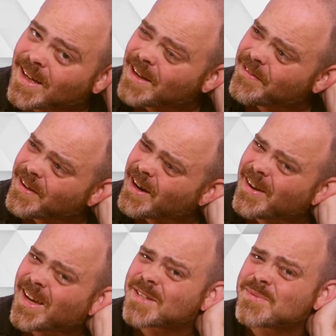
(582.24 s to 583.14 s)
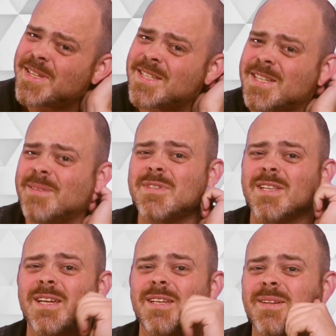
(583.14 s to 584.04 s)
Guy Fieri actually
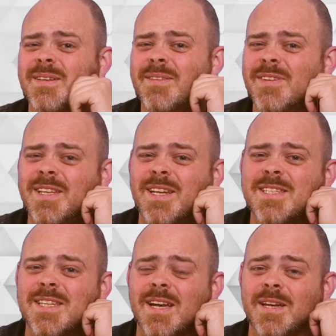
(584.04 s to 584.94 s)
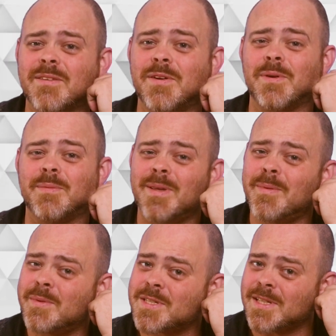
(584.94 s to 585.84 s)
seems like a really nice guy, everyone.
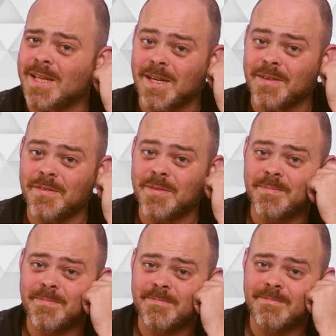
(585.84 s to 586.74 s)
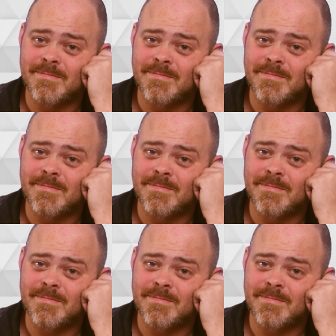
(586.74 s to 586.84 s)
Maybe we should lay off of him.